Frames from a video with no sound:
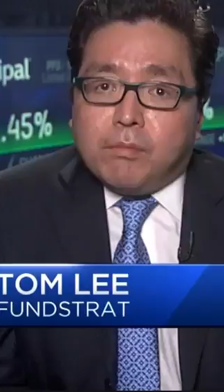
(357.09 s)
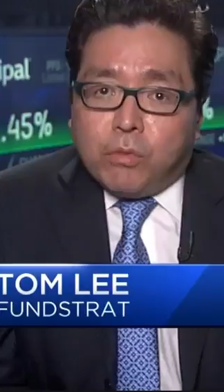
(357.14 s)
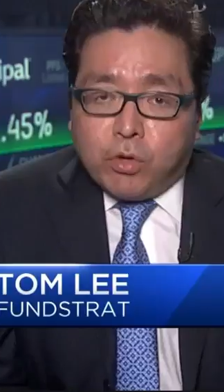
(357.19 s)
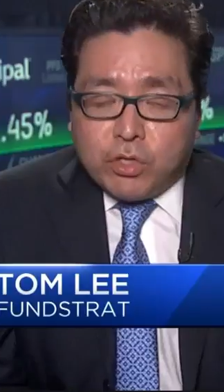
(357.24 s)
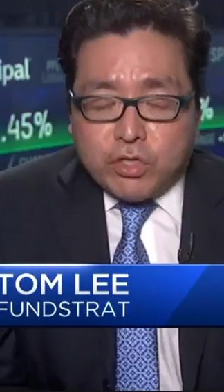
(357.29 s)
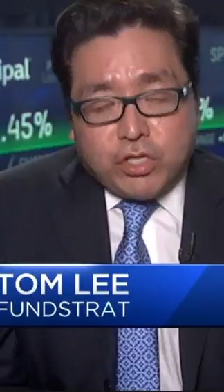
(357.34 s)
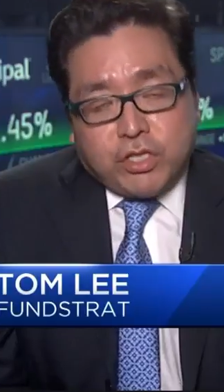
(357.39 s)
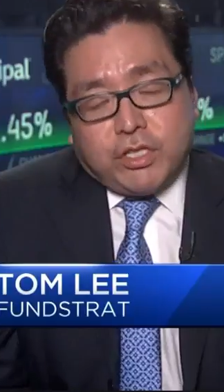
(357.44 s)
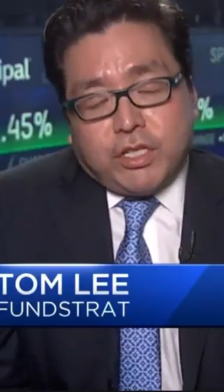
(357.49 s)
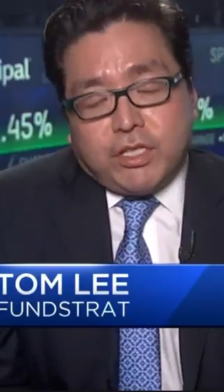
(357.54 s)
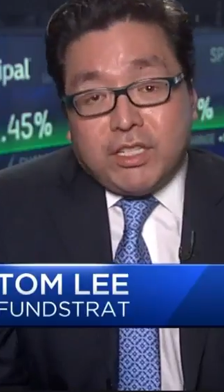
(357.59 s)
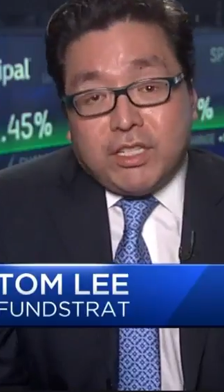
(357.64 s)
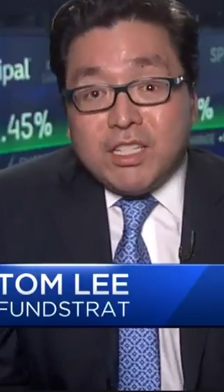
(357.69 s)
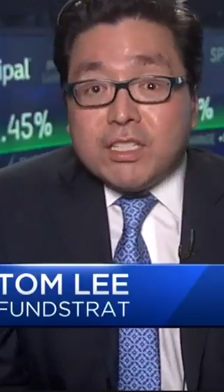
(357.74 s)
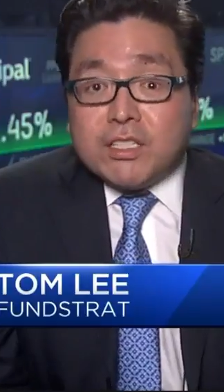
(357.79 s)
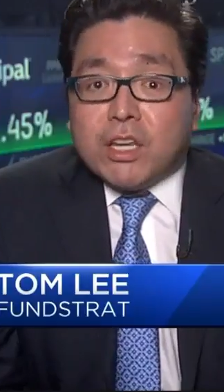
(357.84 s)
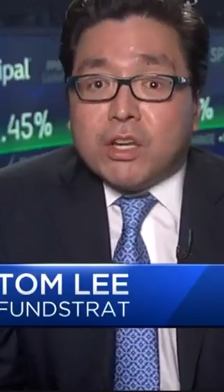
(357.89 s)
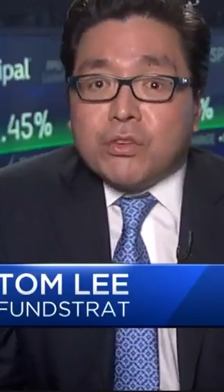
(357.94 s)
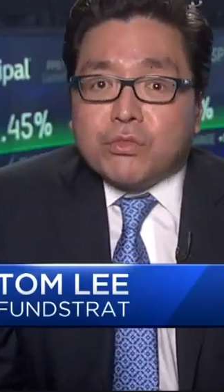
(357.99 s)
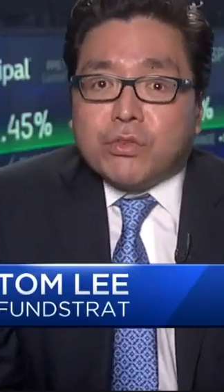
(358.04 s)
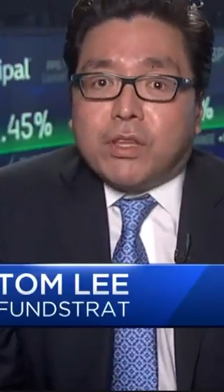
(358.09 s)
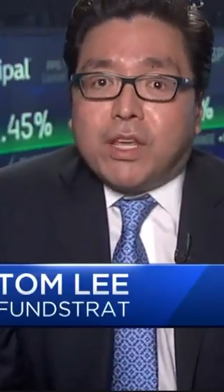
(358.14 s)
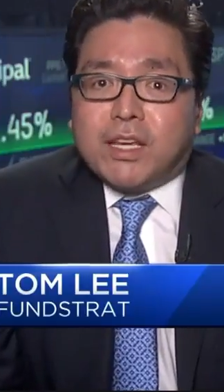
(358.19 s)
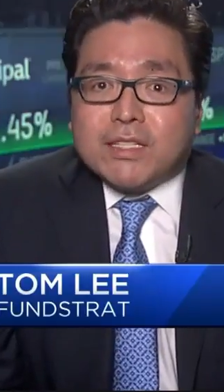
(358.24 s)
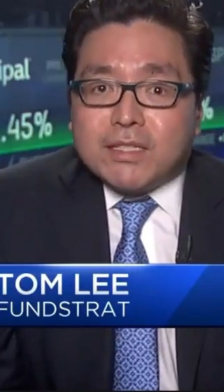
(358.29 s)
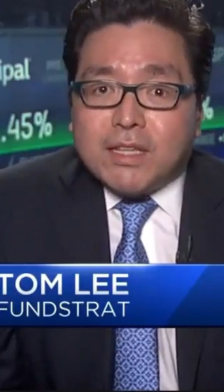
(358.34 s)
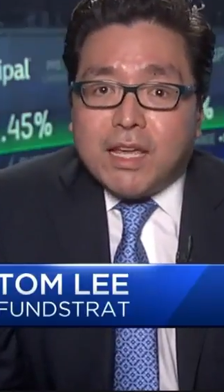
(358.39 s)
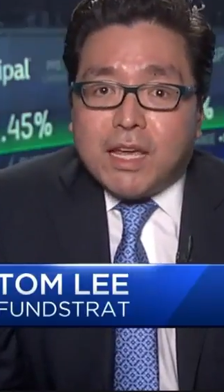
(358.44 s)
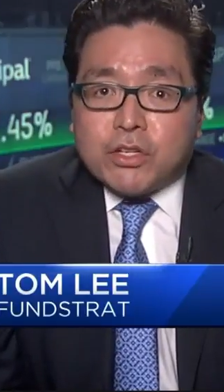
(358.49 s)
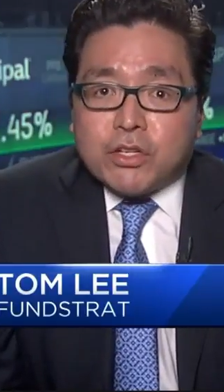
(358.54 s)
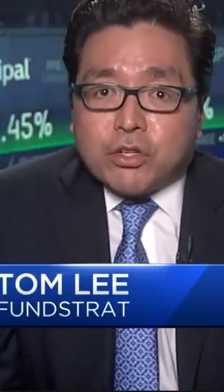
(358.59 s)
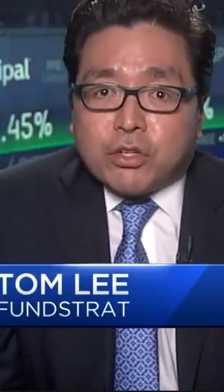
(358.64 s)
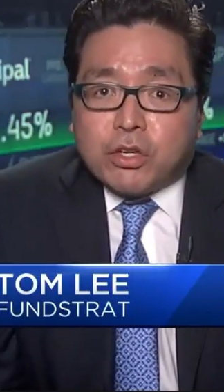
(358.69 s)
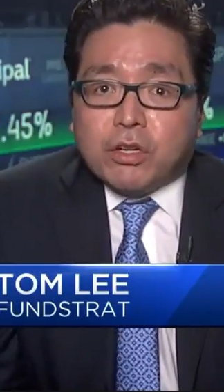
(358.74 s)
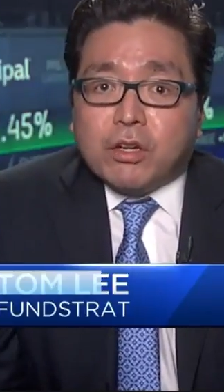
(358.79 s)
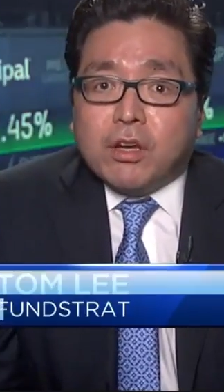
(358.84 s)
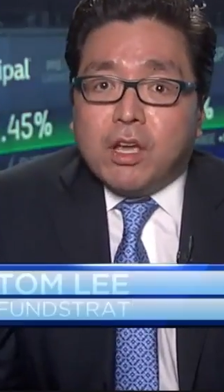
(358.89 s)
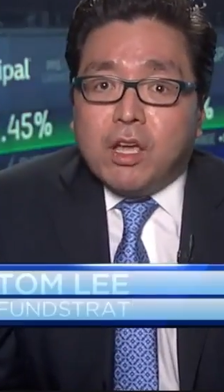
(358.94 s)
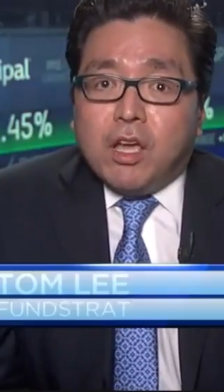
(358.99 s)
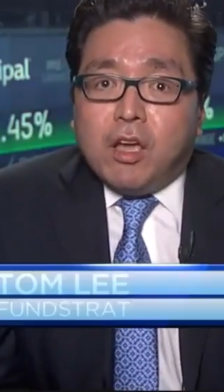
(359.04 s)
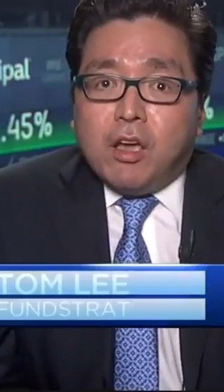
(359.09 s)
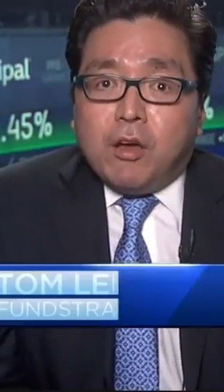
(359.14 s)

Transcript: which is a decentralized ledger,